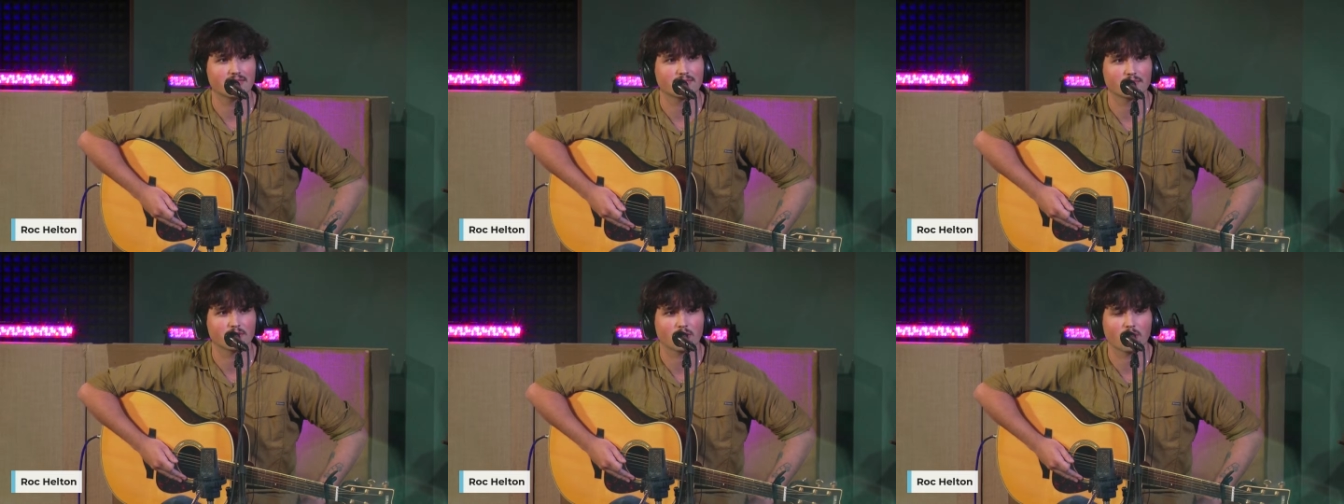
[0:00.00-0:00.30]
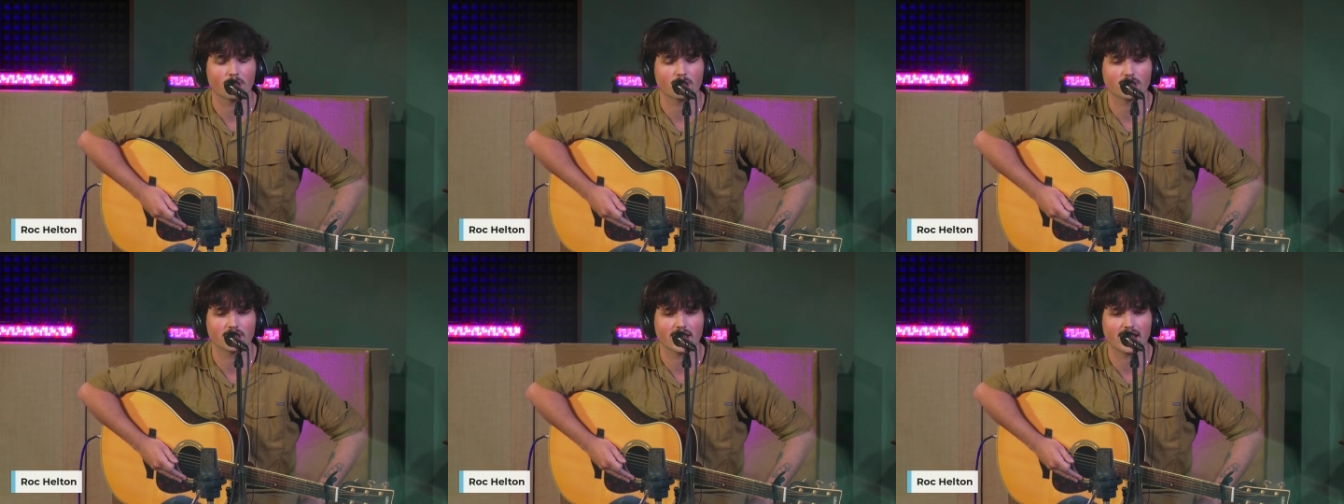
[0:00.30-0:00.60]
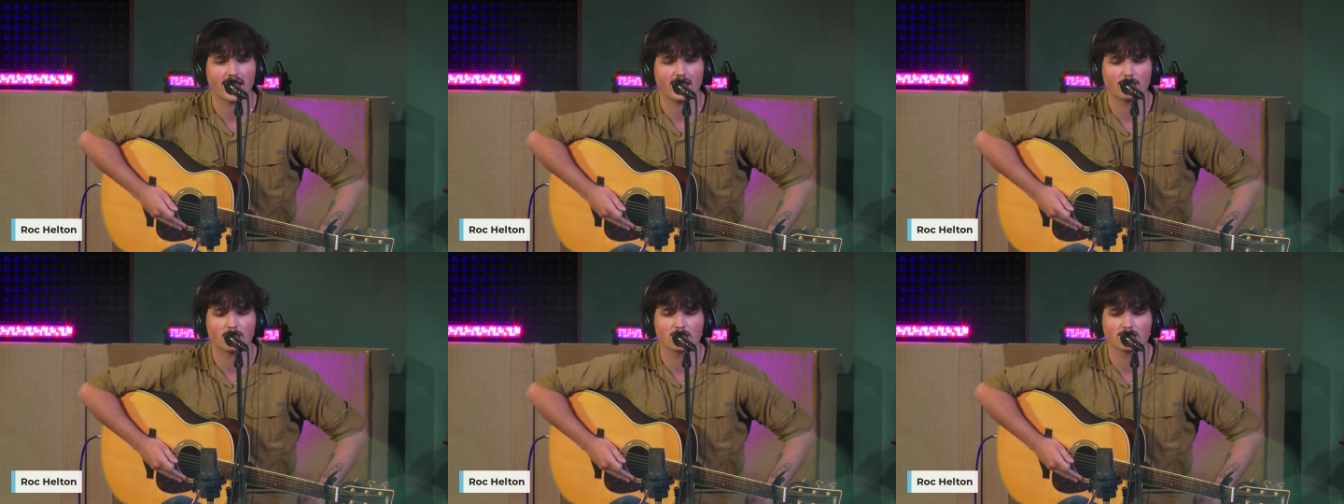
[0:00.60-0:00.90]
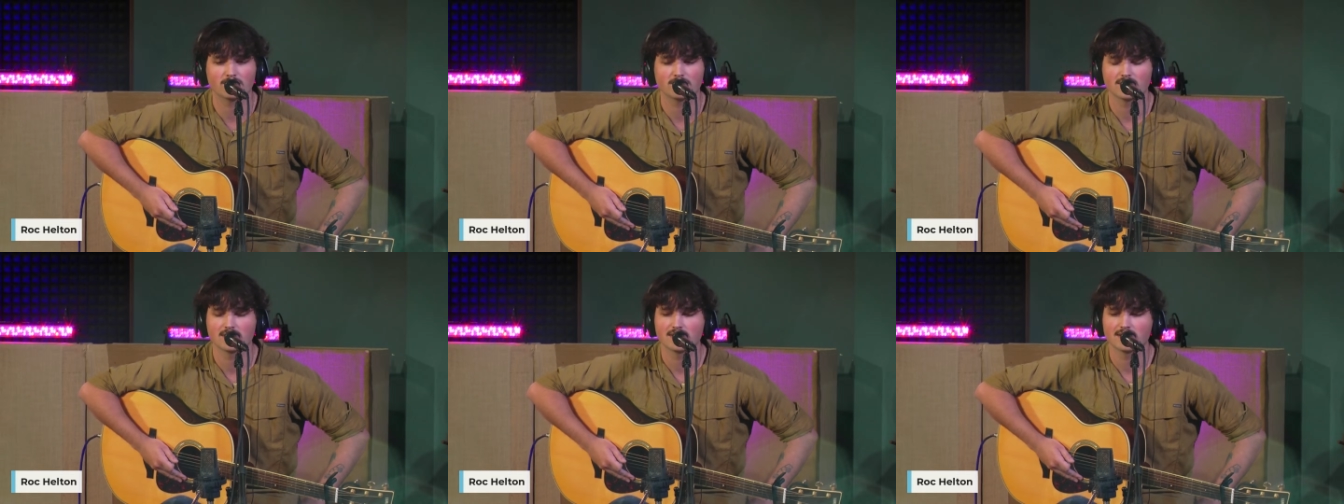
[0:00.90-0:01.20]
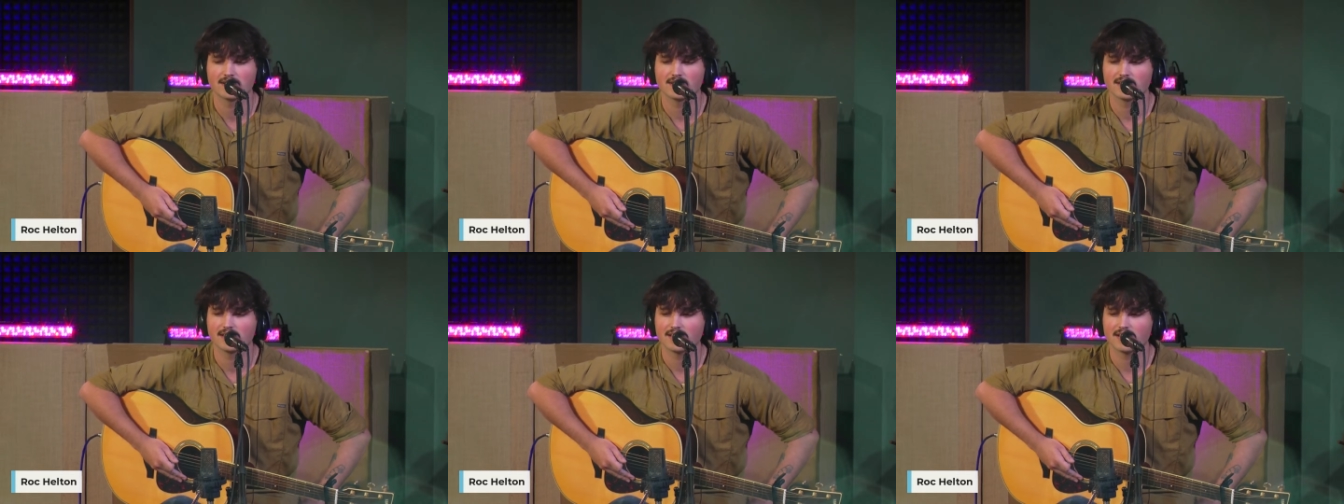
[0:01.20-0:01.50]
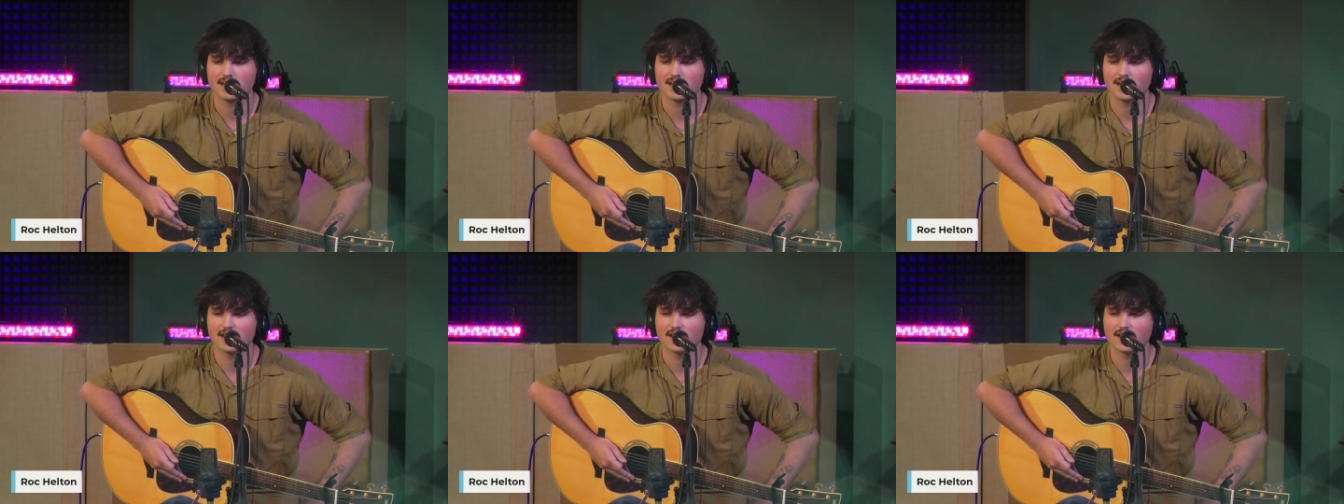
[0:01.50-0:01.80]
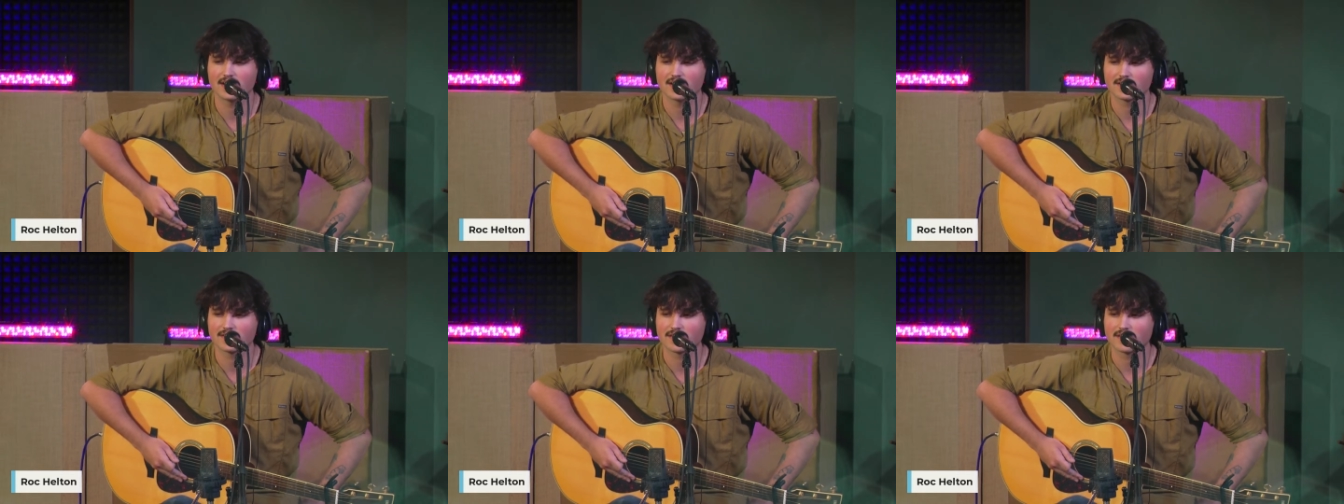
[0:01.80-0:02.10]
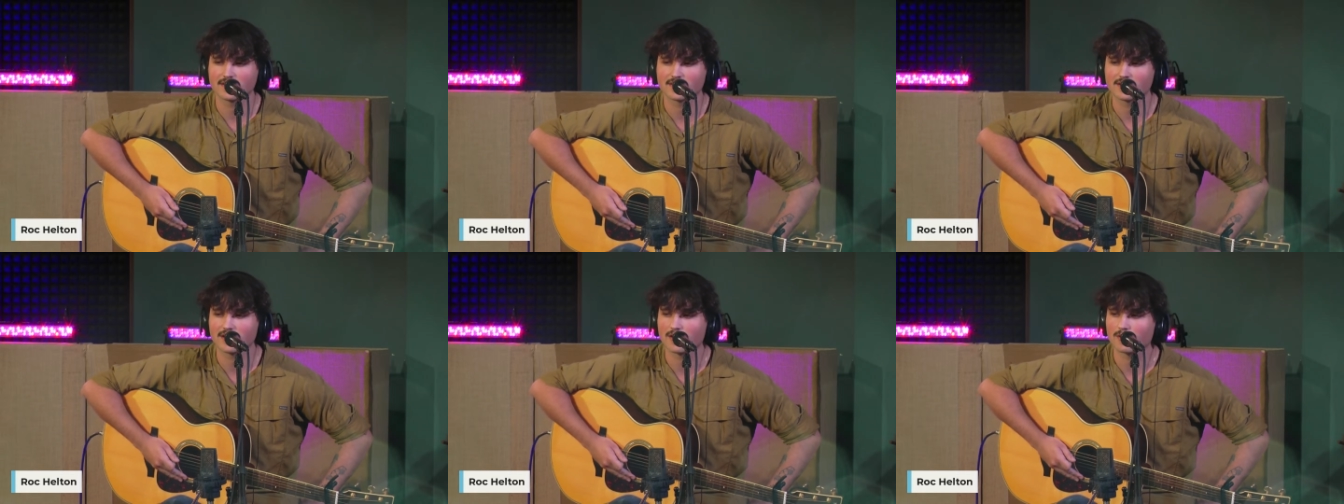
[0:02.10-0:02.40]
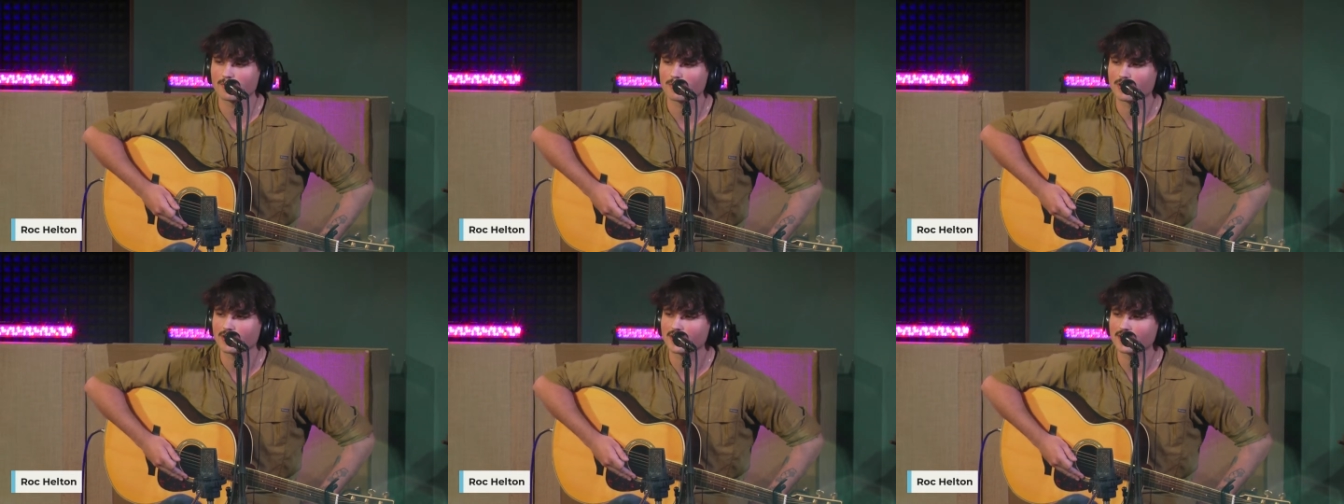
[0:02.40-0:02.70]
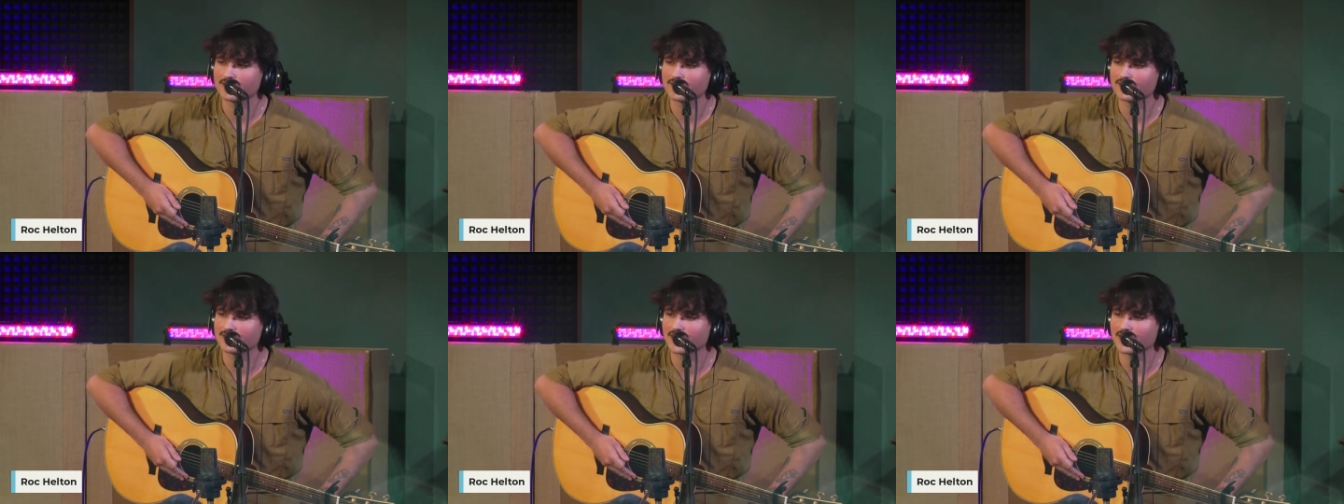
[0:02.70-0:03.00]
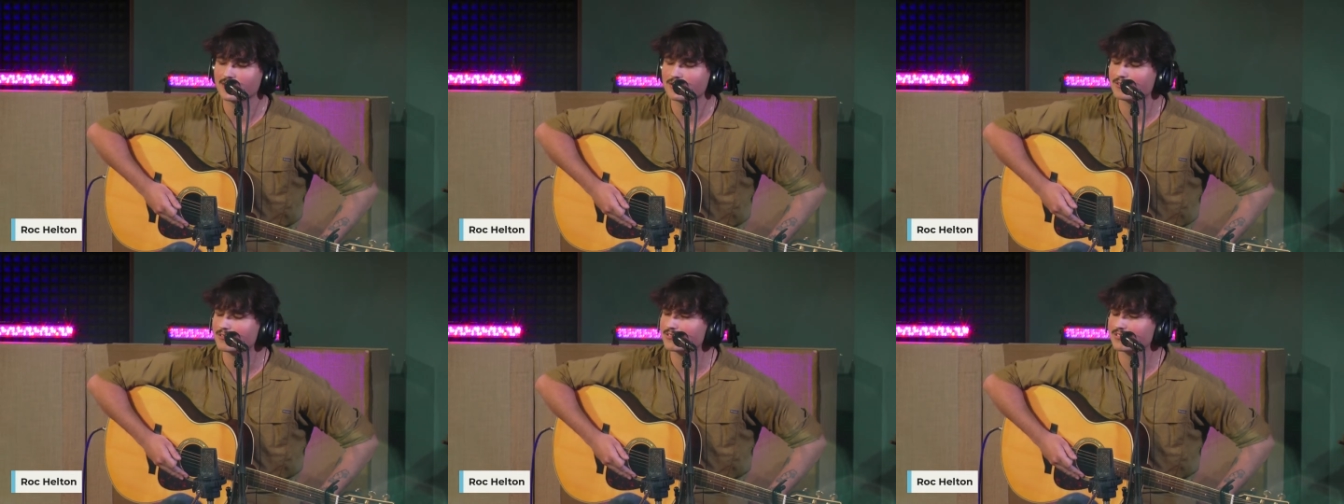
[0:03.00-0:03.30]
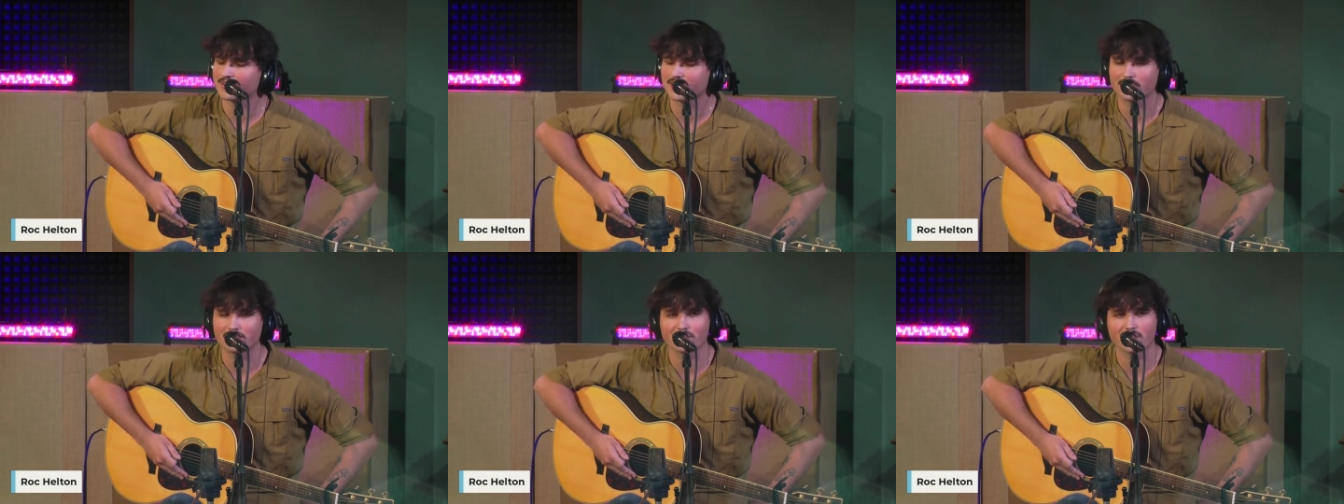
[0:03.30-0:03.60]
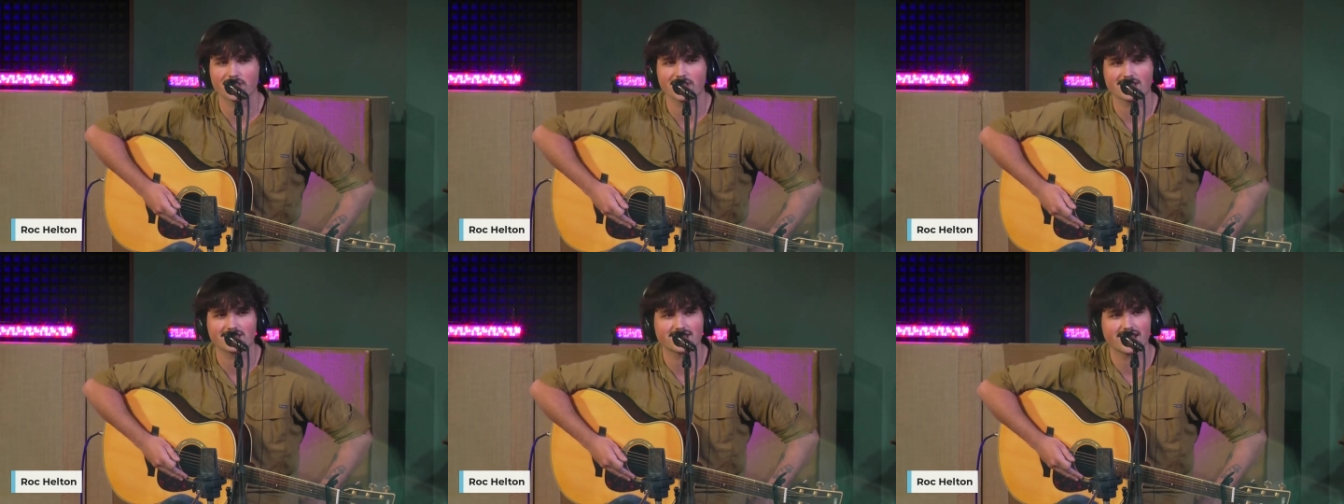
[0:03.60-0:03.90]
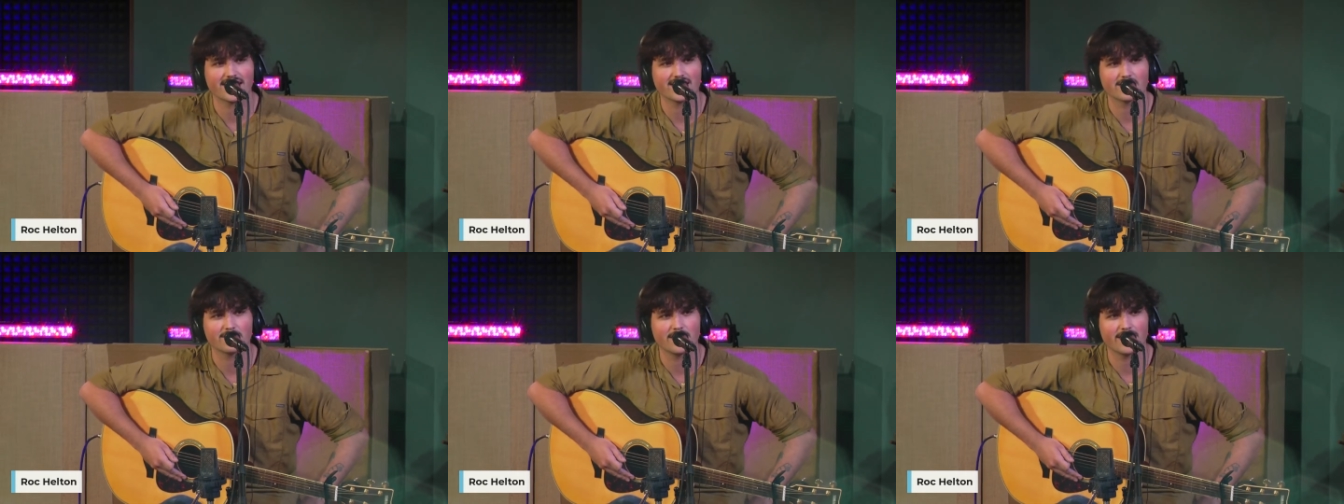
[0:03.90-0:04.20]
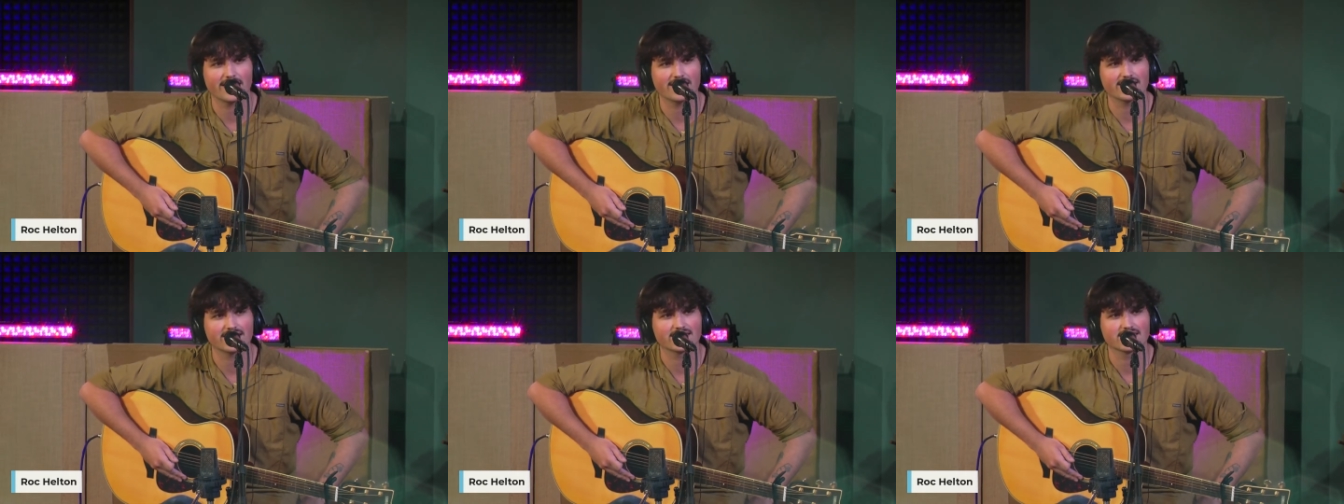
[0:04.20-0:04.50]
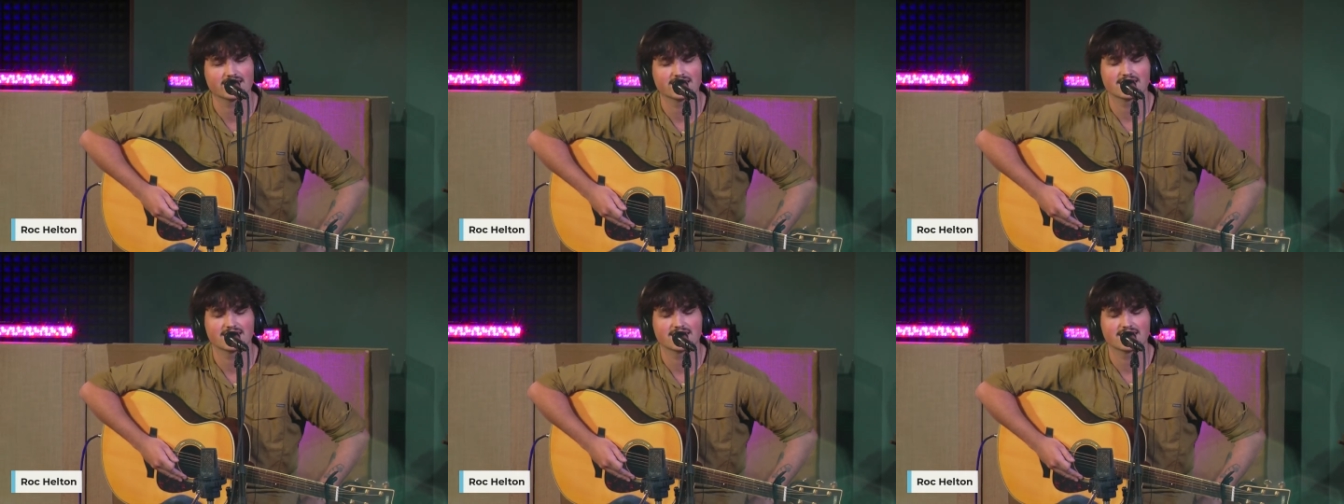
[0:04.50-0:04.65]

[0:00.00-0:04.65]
recording an album, and start releasing singles, and I'm pretty excited about it.